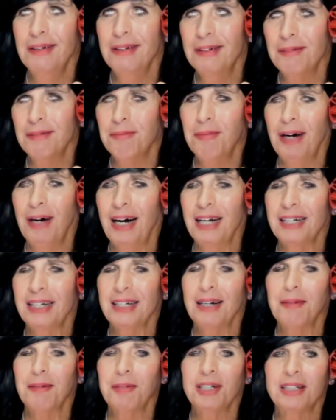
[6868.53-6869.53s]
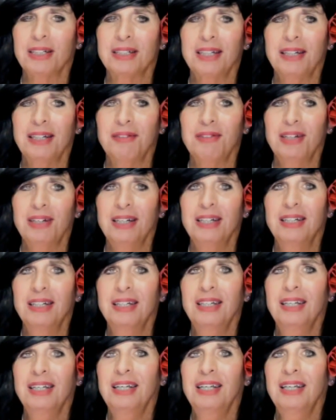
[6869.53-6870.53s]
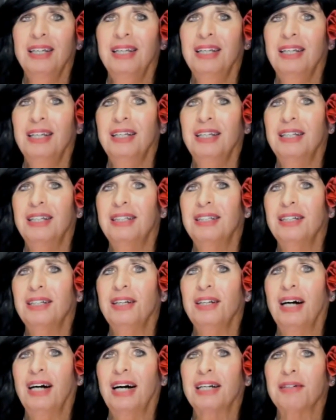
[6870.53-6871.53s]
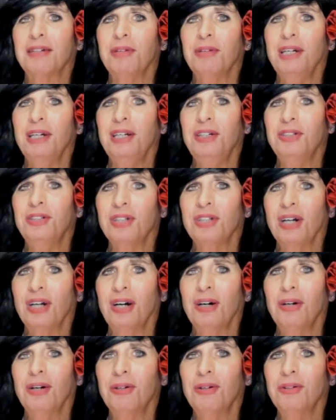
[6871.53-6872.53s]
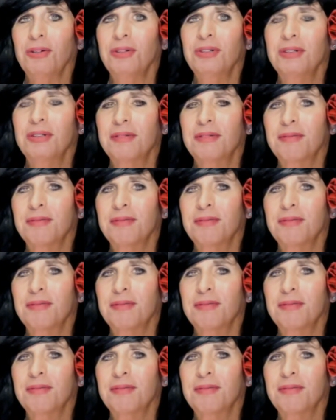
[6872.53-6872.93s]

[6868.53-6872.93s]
Mind-numbing TV. The Donna Reed Show.